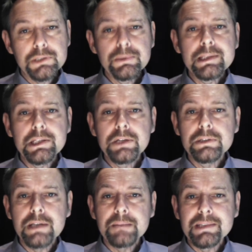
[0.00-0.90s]
Our Twitter
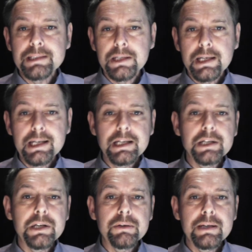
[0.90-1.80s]
username is the
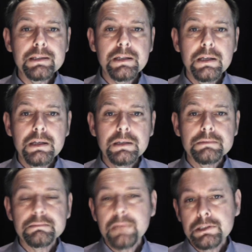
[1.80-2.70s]
E Unit.
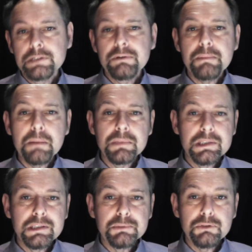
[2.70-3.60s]
And do
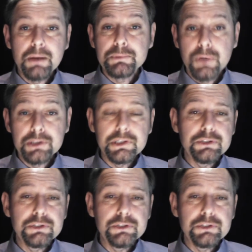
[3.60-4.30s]
remember to subscribe to